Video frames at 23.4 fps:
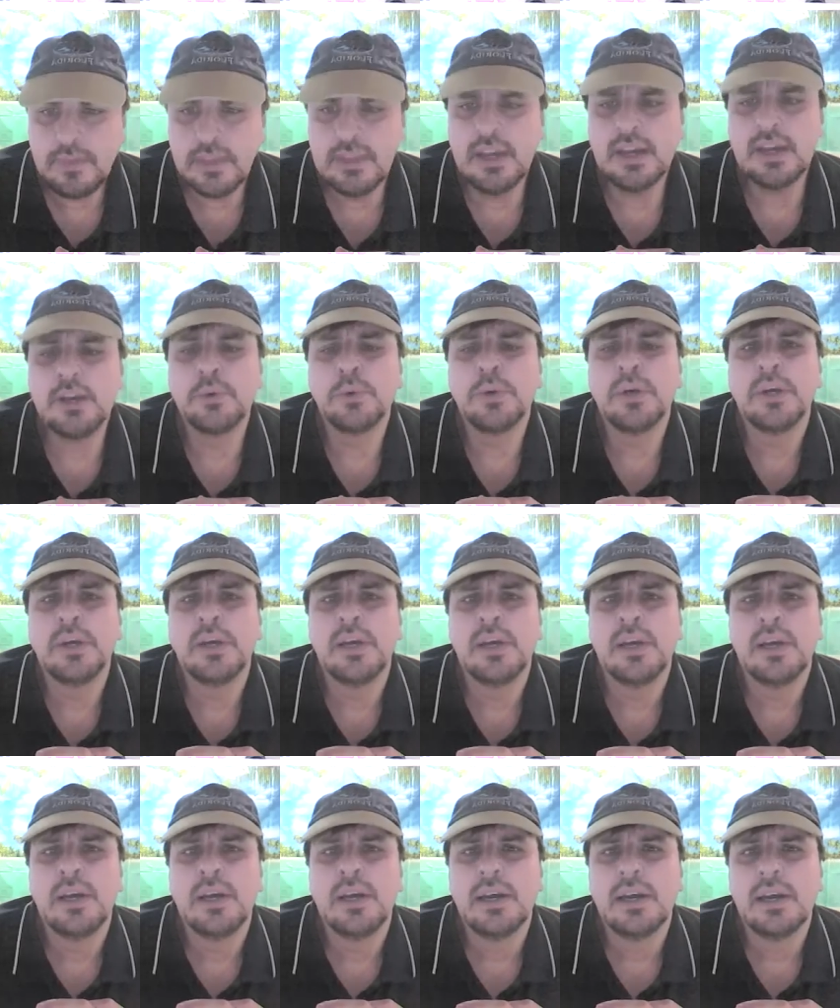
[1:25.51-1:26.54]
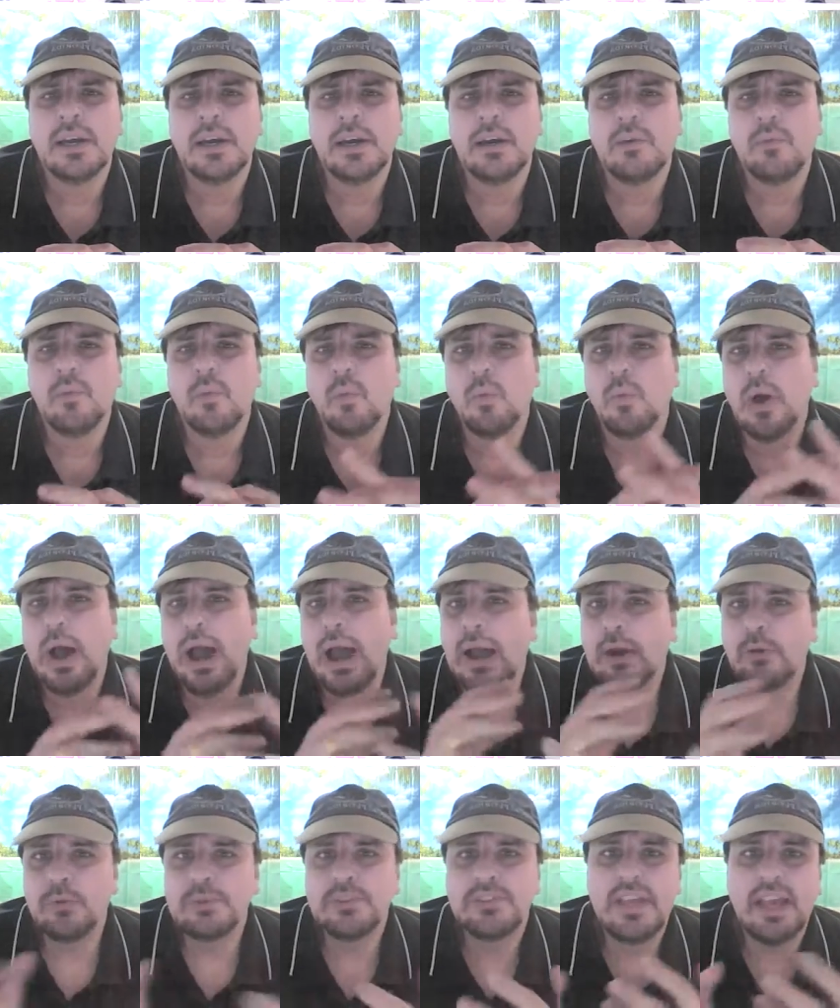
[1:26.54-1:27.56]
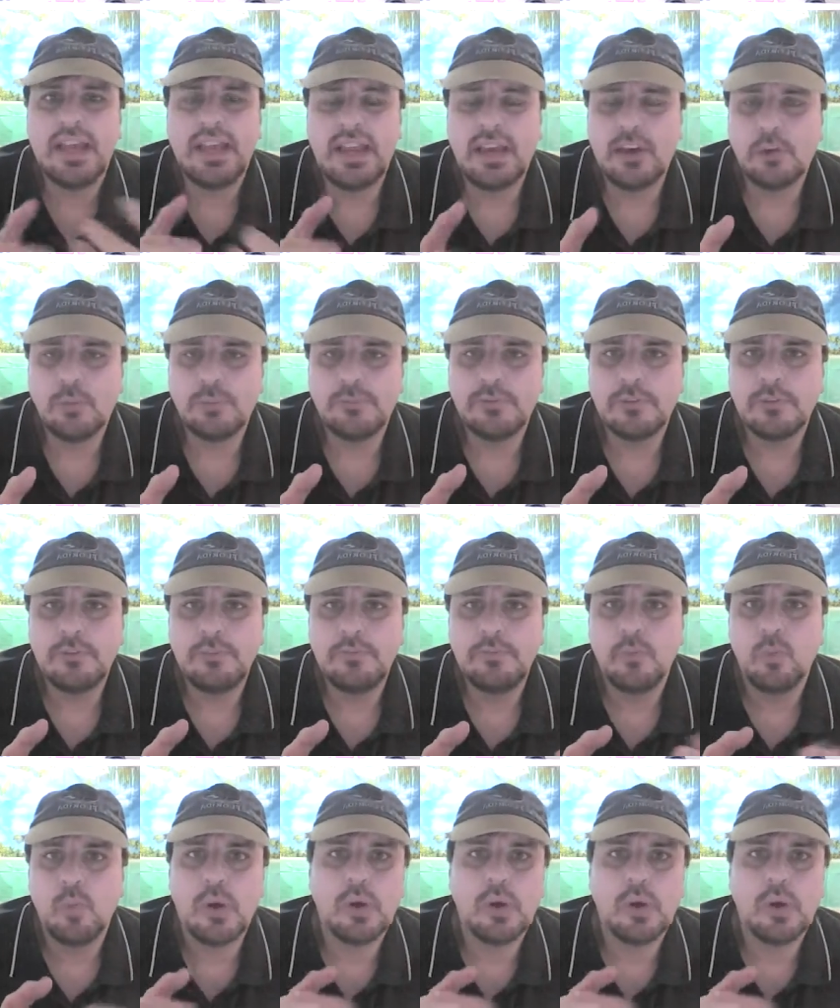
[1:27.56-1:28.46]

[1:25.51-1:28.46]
Now, how is that helpful?